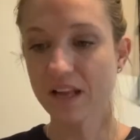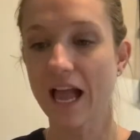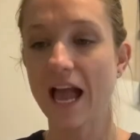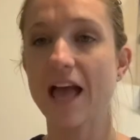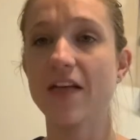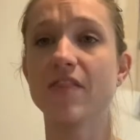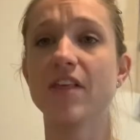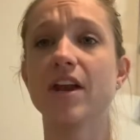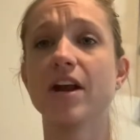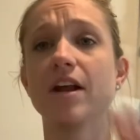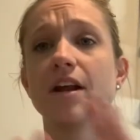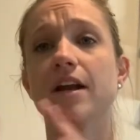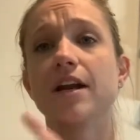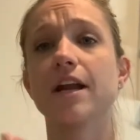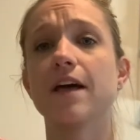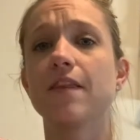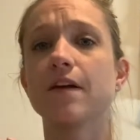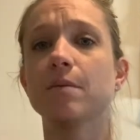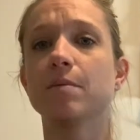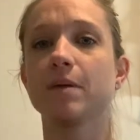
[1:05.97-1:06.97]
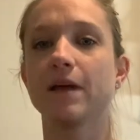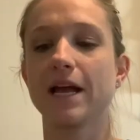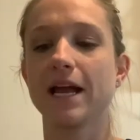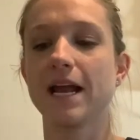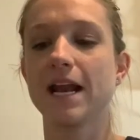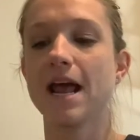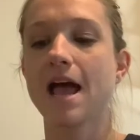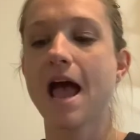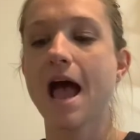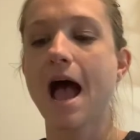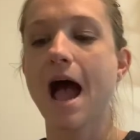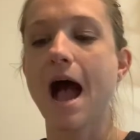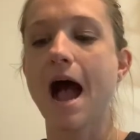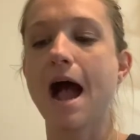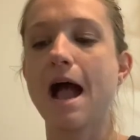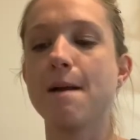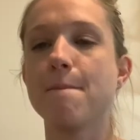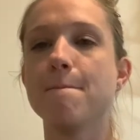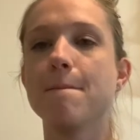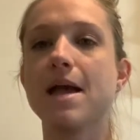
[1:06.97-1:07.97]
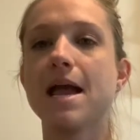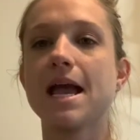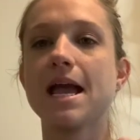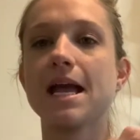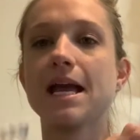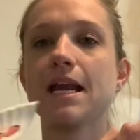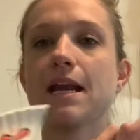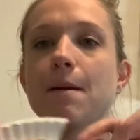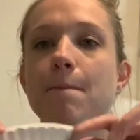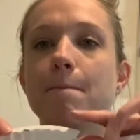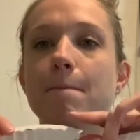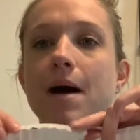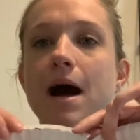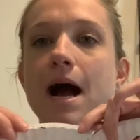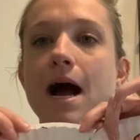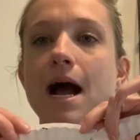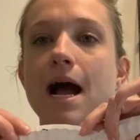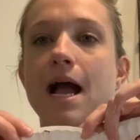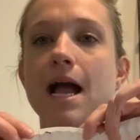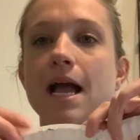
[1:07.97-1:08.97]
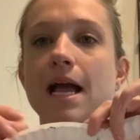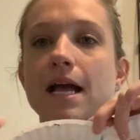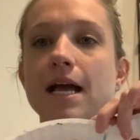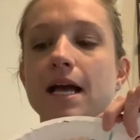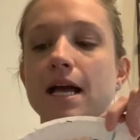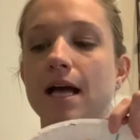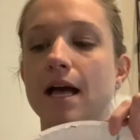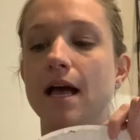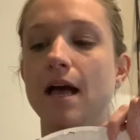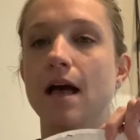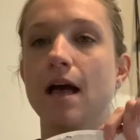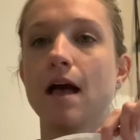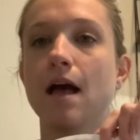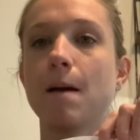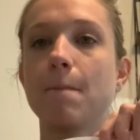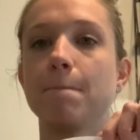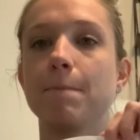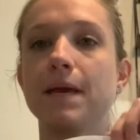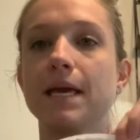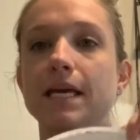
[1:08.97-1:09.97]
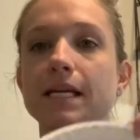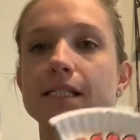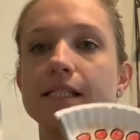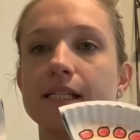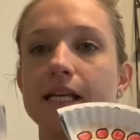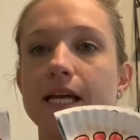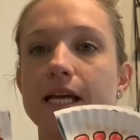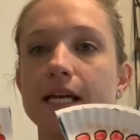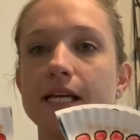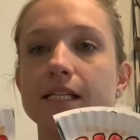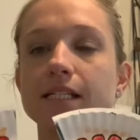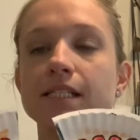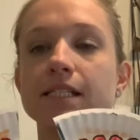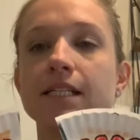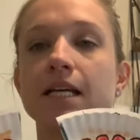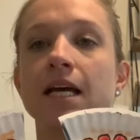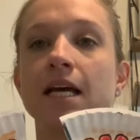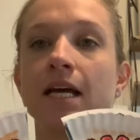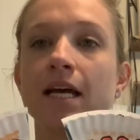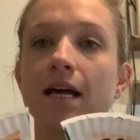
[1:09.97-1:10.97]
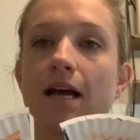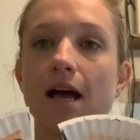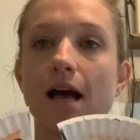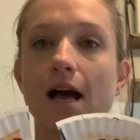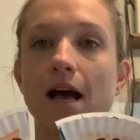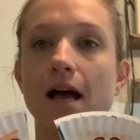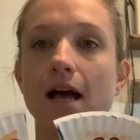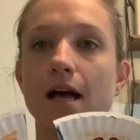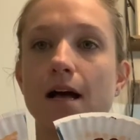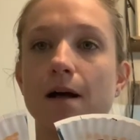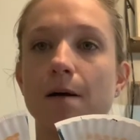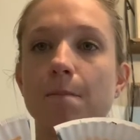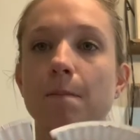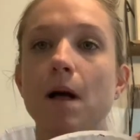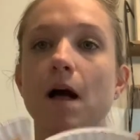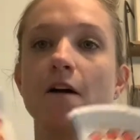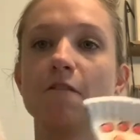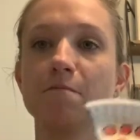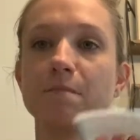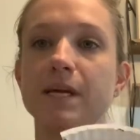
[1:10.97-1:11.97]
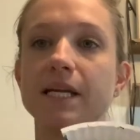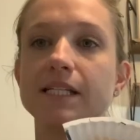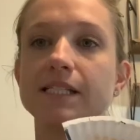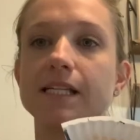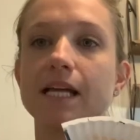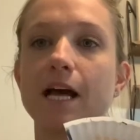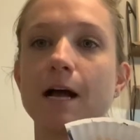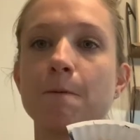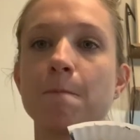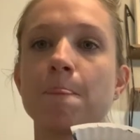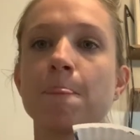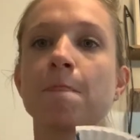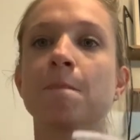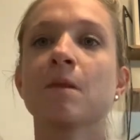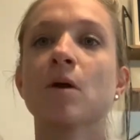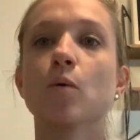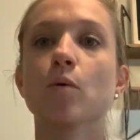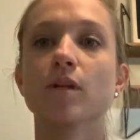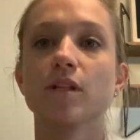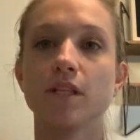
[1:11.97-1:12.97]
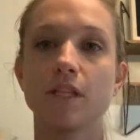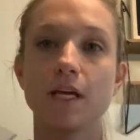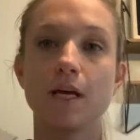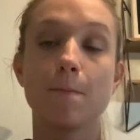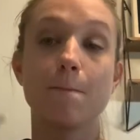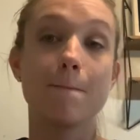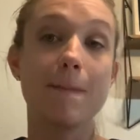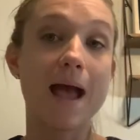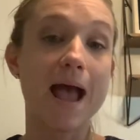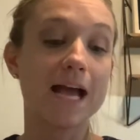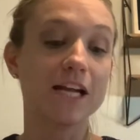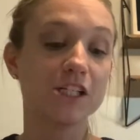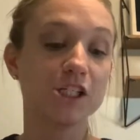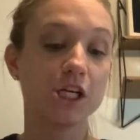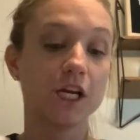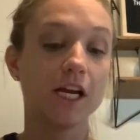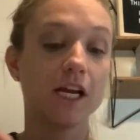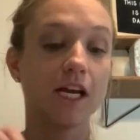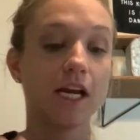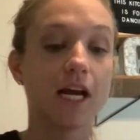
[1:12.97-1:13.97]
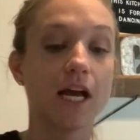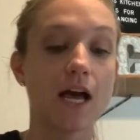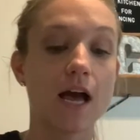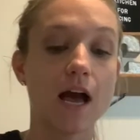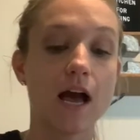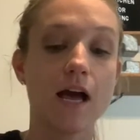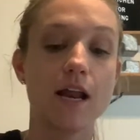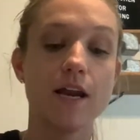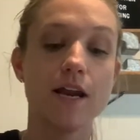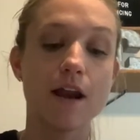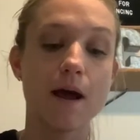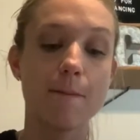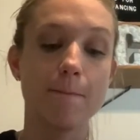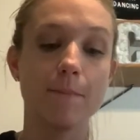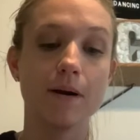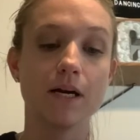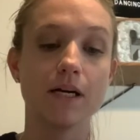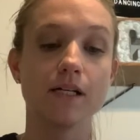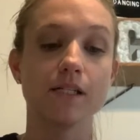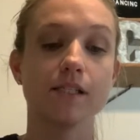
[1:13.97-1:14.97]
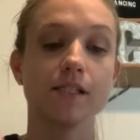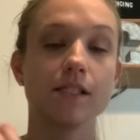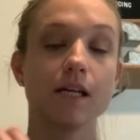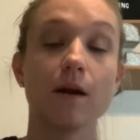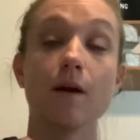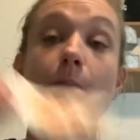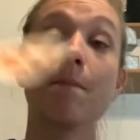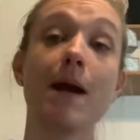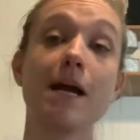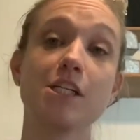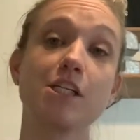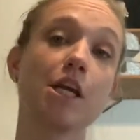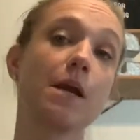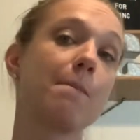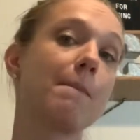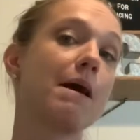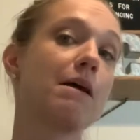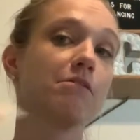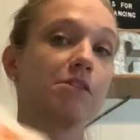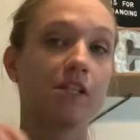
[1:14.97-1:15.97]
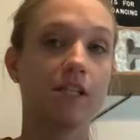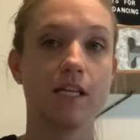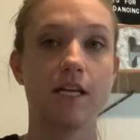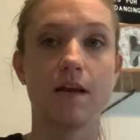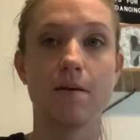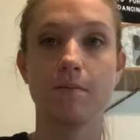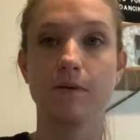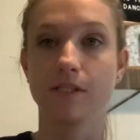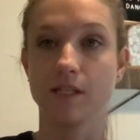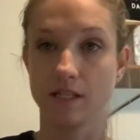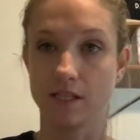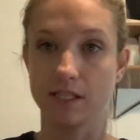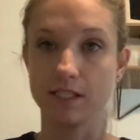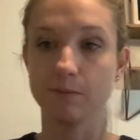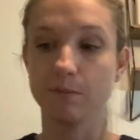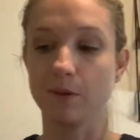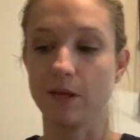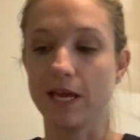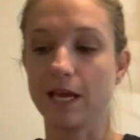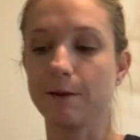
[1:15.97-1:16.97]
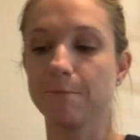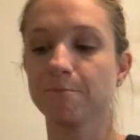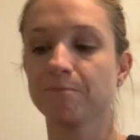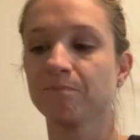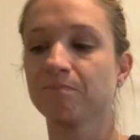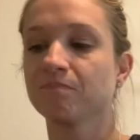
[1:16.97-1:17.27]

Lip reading: And then on another plate, I made my pieces of pizza with the matching numbers or matching amount to the numbers on this plate.